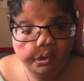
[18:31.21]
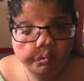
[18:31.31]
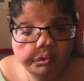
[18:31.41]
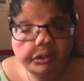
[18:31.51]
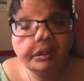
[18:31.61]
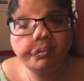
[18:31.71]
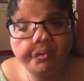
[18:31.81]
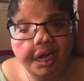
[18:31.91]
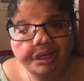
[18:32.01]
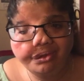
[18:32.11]
really
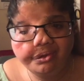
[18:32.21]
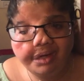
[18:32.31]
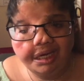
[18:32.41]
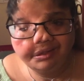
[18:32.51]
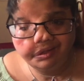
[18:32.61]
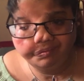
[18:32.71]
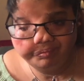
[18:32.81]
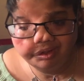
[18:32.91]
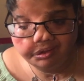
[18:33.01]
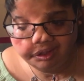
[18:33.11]
rationalize their
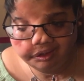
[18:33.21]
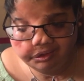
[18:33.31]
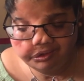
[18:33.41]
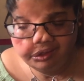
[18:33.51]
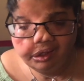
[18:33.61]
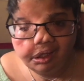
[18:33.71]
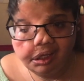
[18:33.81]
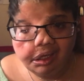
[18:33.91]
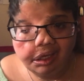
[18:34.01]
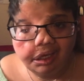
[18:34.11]
feelings
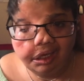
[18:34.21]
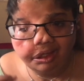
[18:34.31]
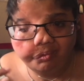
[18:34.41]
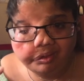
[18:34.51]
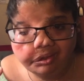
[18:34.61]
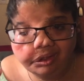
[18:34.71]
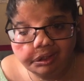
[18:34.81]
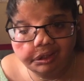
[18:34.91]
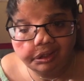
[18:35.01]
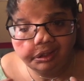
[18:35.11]
and
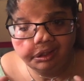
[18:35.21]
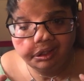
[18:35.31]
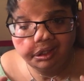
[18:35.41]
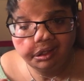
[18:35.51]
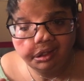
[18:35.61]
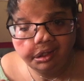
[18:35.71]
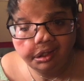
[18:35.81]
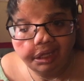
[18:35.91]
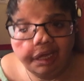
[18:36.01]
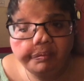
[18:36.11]
really
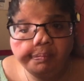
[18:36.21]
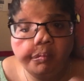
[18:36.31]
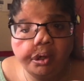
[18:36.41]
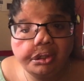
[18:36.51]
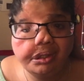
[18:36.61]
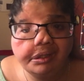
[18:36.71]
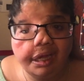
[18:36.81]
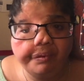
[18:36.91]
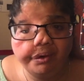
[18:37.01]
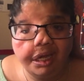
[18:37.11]
have them work
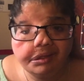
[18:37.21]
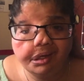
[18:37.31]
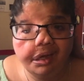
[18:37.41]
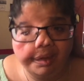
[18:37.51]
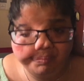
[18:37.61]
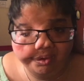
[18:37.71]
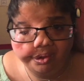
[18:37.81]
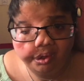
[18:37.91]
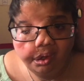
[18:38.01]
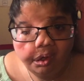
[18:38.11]
together as a couple,
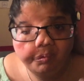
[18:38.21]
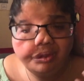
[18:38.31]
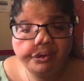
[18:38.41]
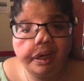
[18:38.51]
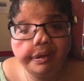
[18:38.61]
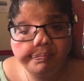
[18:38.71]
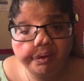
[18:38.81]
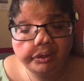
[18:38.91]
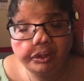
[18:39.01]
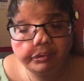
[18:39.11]
which a lot of
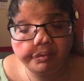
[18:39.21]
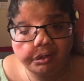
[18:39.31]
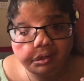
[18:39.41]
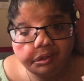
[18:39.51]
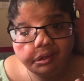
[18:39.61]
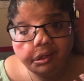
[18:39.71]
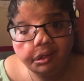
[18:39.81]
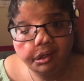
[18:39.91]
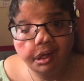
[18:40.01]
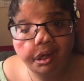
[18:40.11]
booktubers
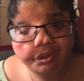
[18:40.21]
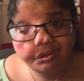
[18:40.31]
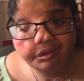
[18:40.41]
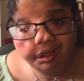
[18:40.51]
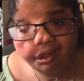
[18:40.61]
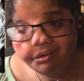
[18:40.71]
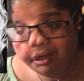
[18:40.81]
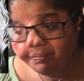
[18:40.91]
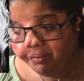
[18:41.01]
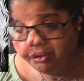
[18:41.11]
also say, a lot
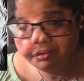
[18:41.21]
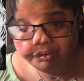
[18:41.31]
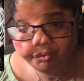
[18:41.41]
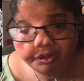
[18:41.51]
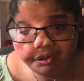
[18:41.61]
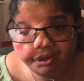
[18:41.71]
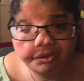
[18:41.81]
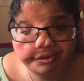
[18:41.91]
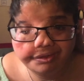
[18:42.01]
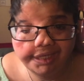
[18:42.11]
of book reviewers
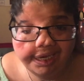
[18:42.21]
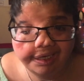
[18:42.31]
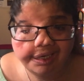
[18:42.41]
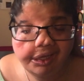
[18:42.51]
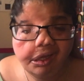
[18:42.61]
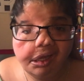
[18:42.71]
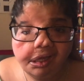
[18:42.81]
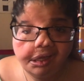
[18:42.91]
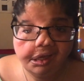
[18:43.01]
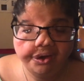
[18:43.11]
also say,
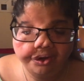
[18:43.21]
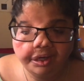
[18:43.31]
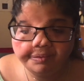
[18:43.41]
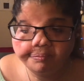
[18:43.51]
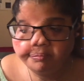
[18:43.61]
right?